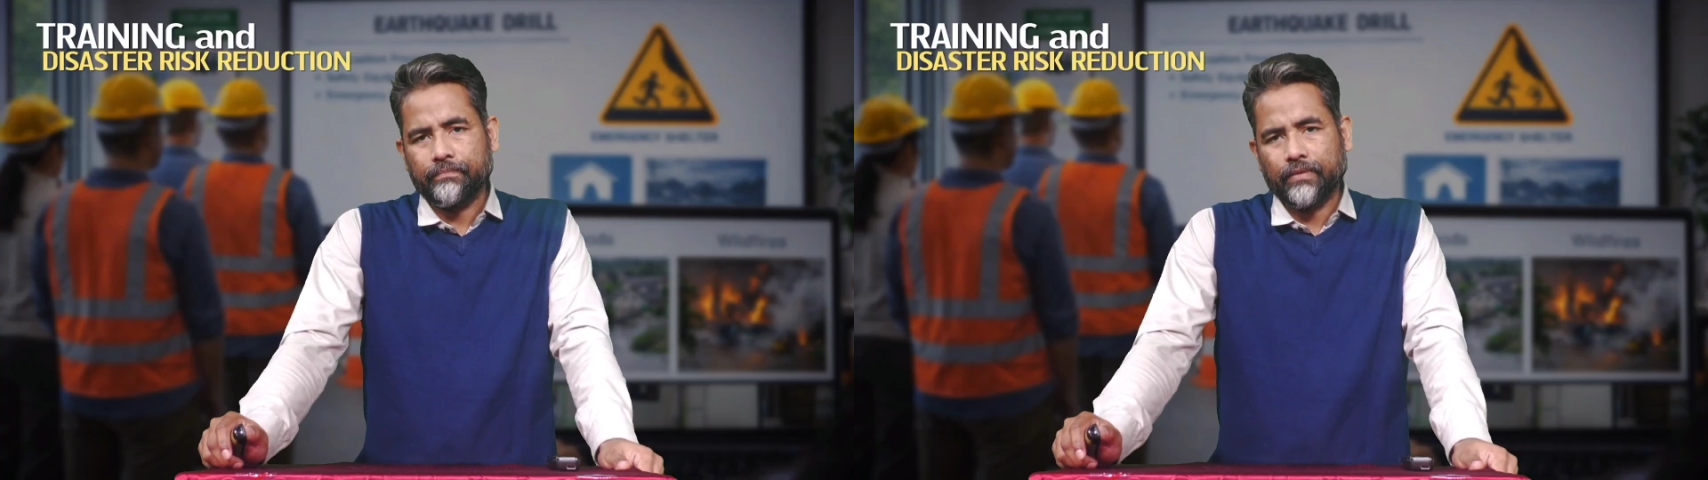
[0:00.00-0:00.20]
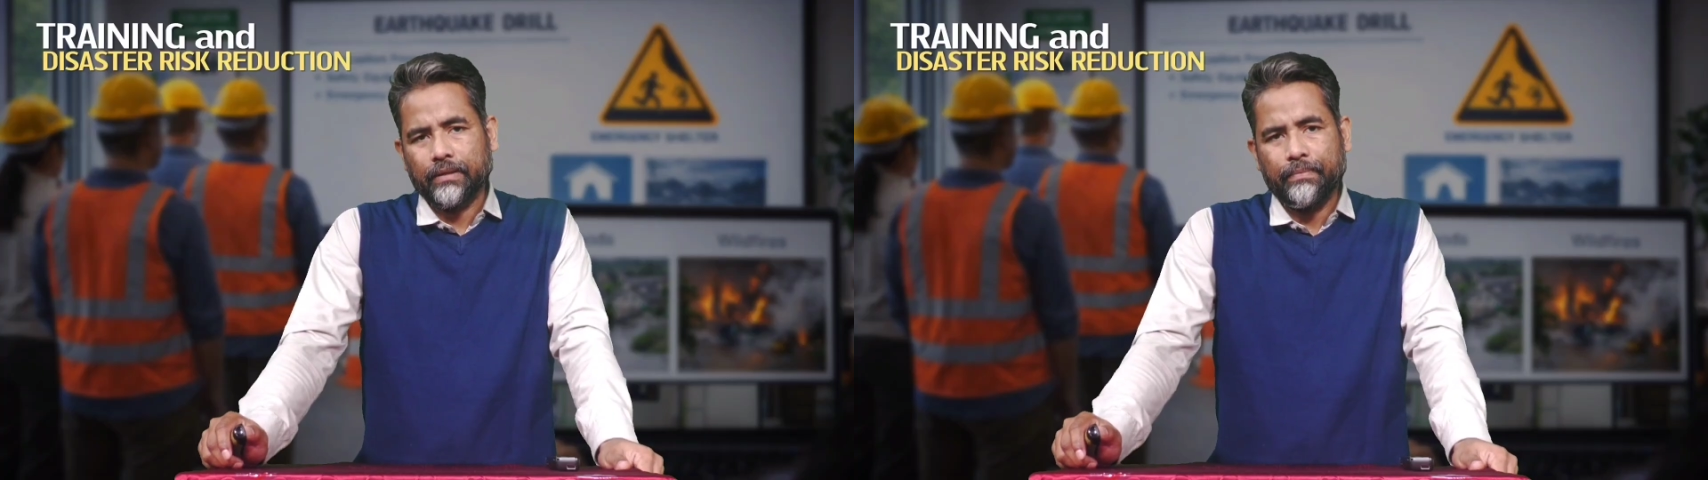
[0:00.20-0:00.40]

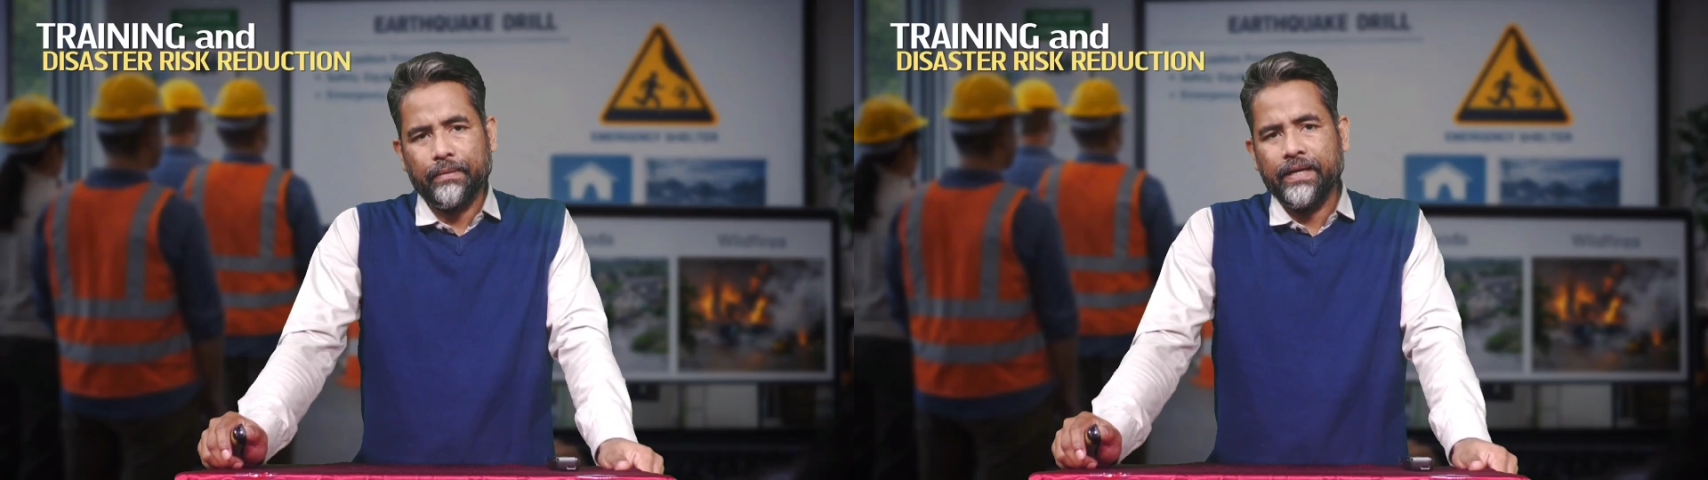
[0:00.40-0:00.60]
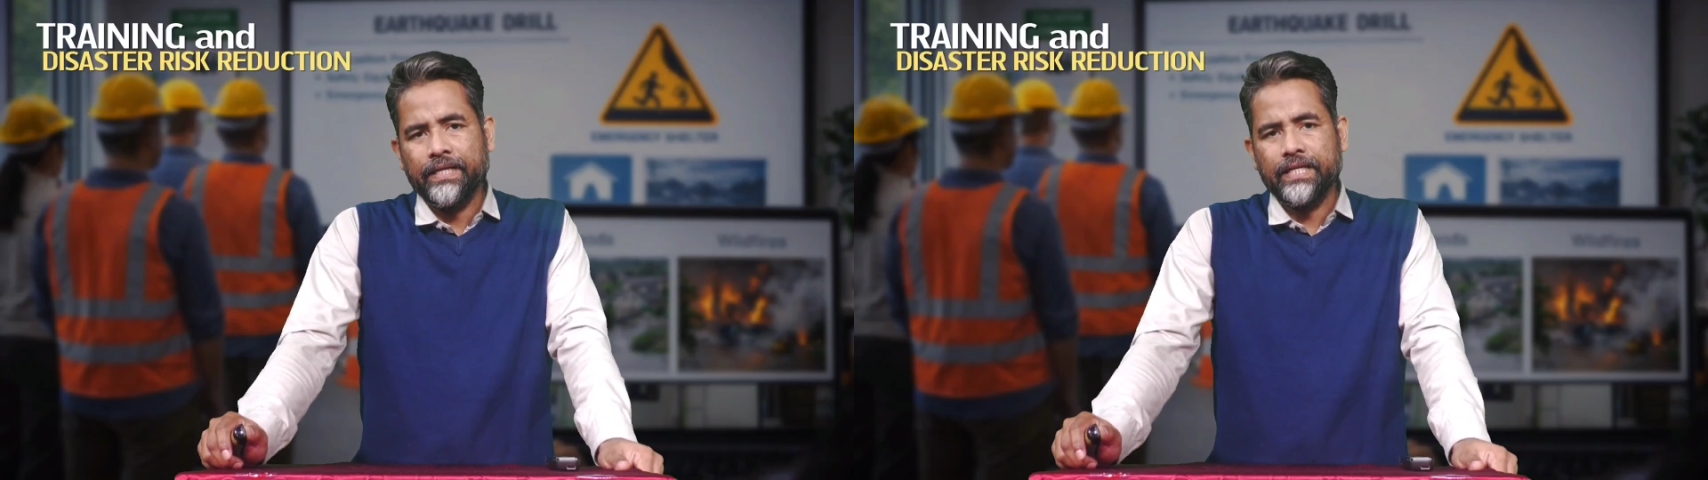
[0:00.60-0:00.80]

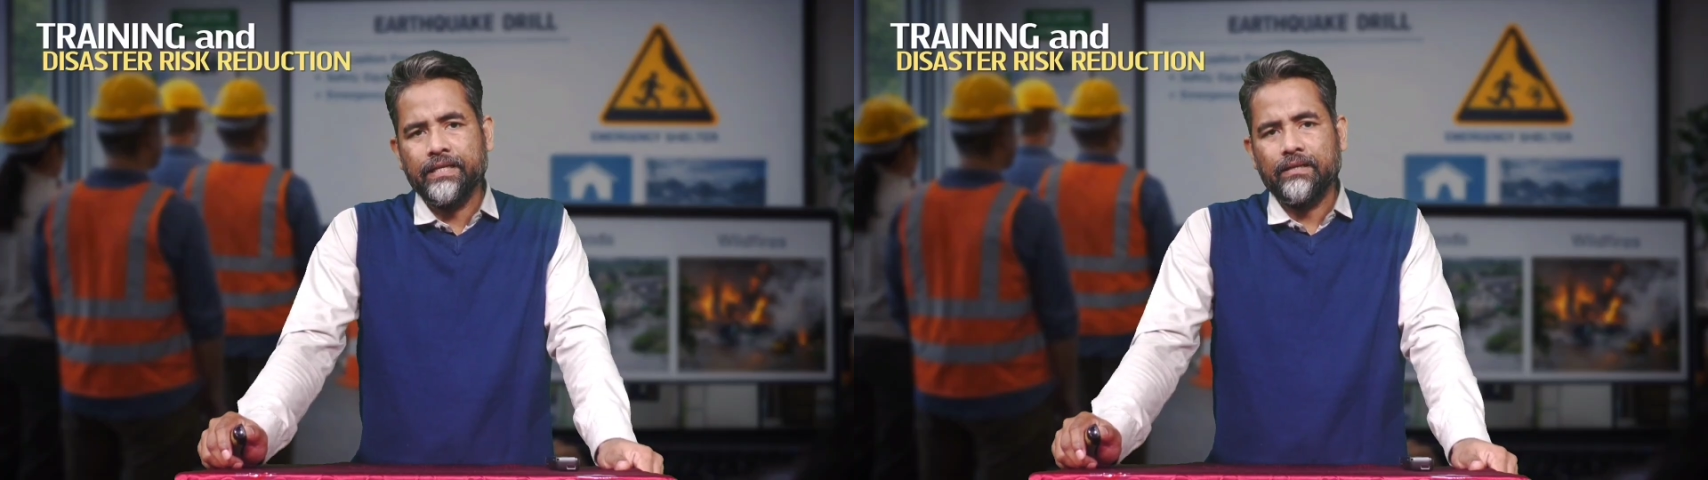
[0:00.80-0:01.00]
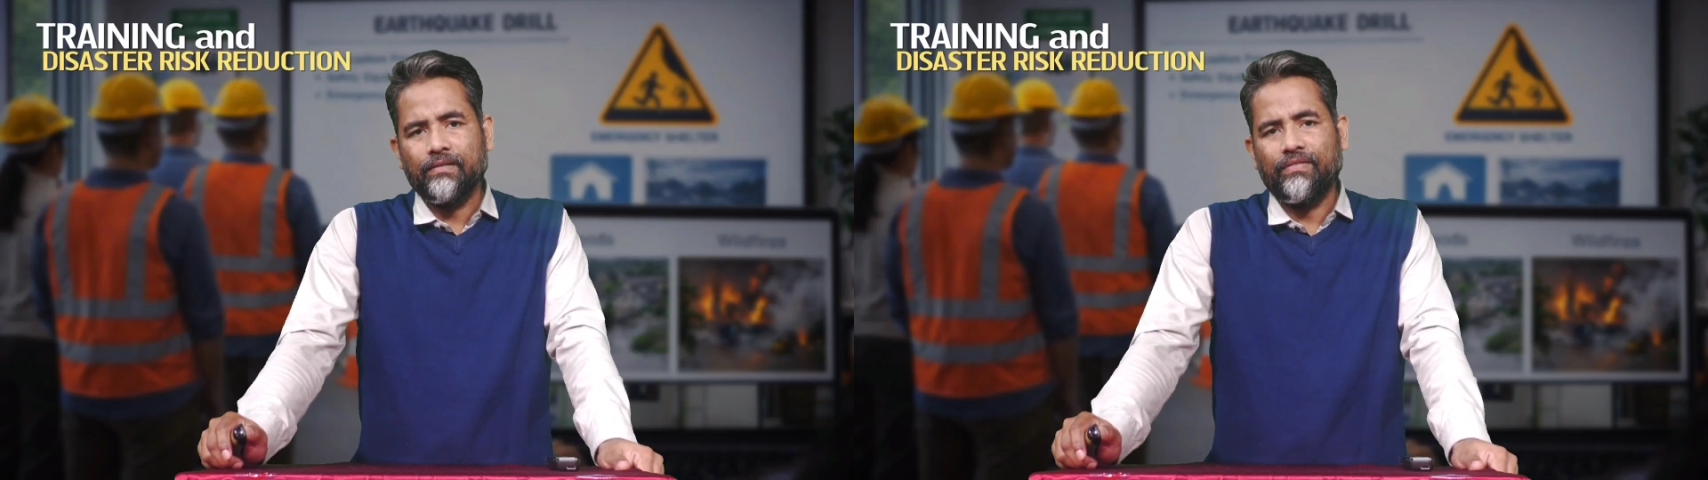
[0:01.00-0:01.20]
preventing
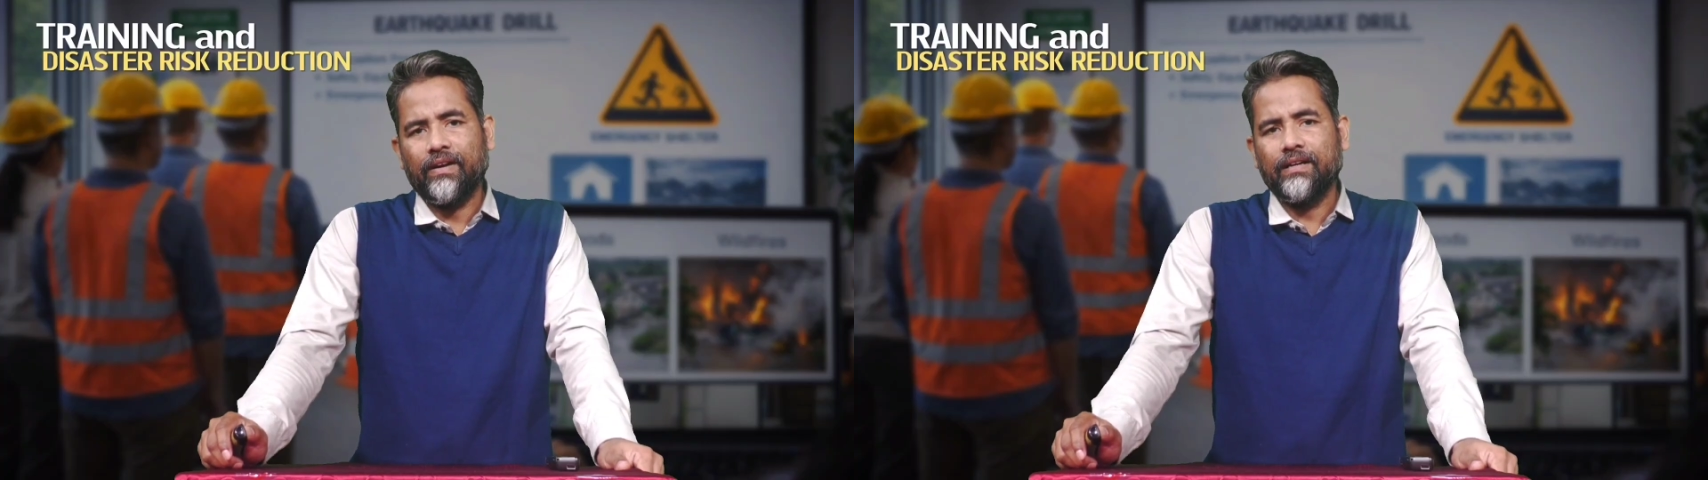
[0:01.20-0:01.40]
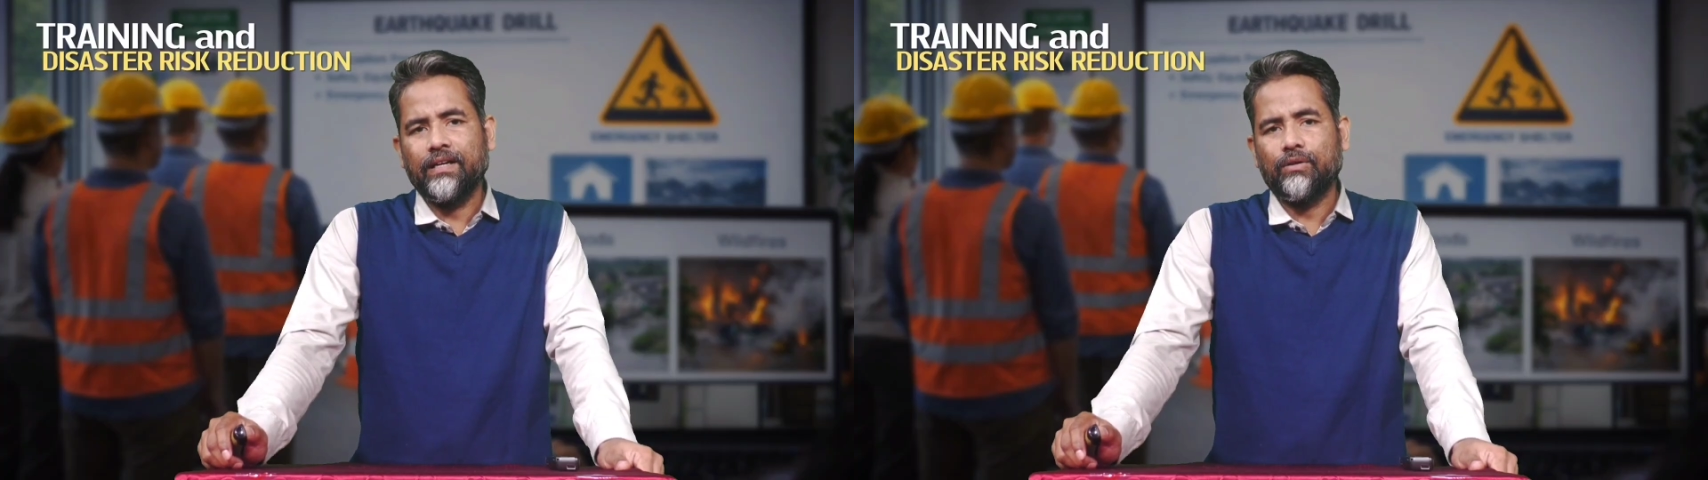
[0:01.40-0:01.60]

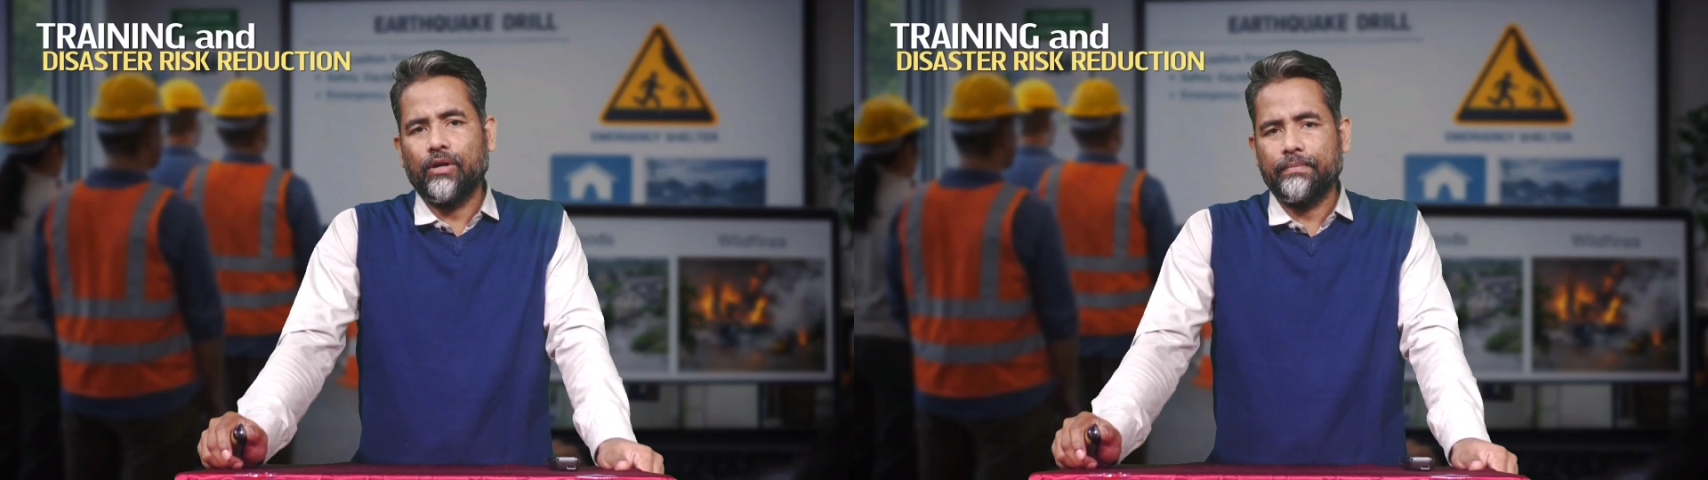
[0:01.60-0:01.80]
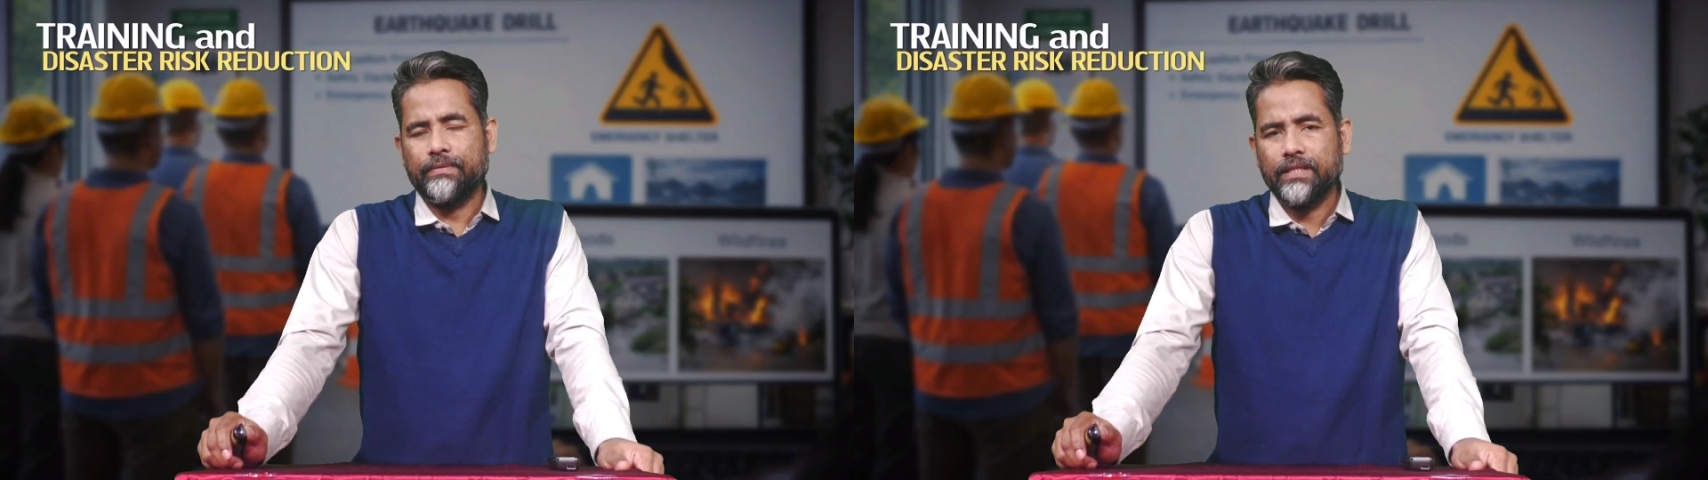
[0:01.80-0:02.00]
further
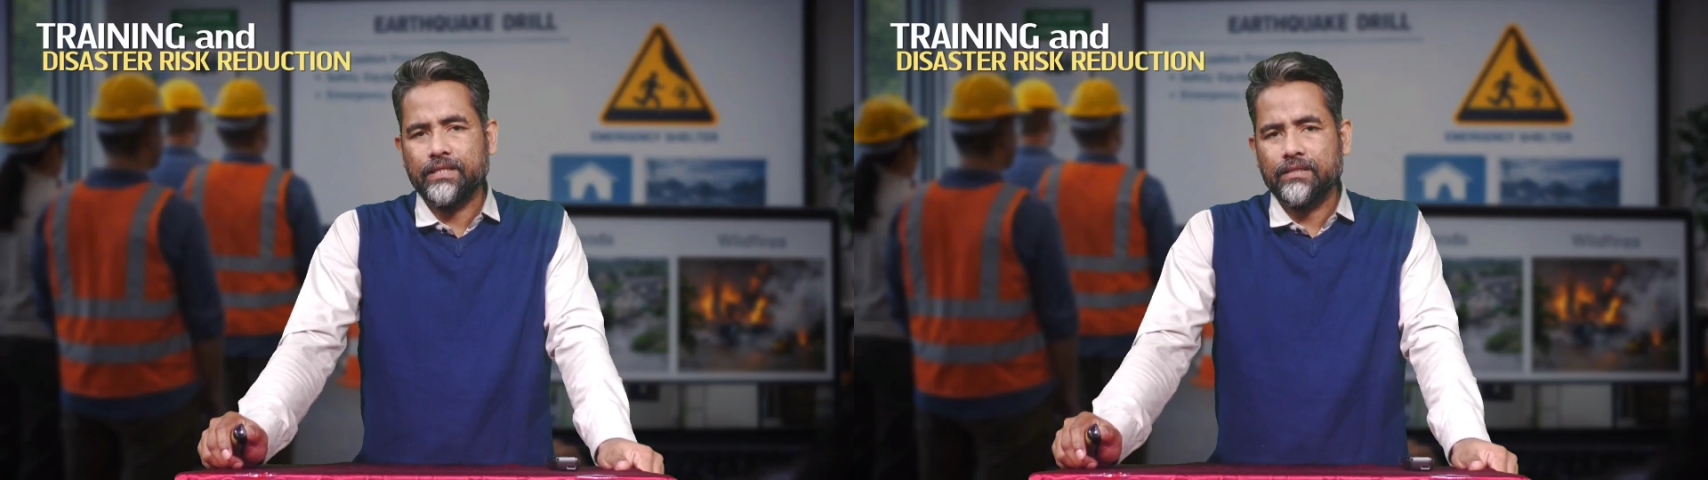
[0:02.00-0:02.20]
collapses.